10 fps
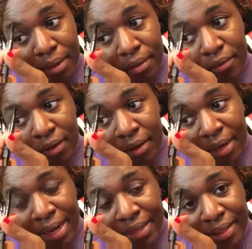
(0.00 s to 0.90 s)

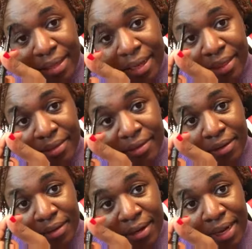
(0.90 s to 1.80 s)
start at the ends
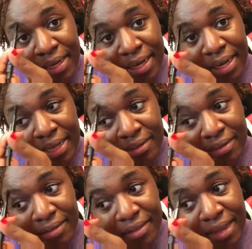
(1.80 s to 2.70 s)
here, and then I
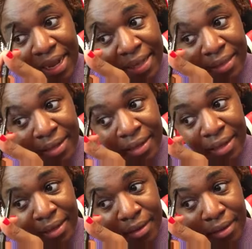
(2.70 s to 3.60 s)
just
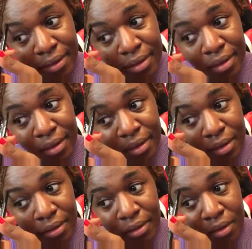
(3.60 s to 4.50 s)
lightly
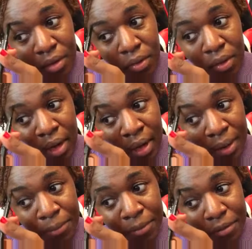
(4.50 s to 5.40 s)
go
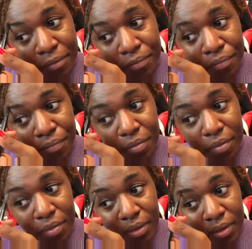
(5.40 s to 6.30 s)
up,
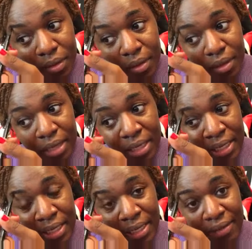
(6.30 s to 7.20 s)
and
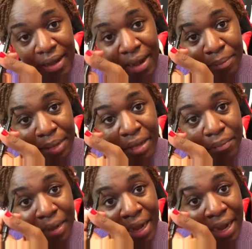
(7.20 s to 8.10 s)
then that's how I
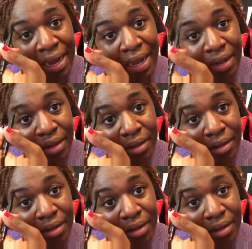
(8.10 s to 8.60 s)
make my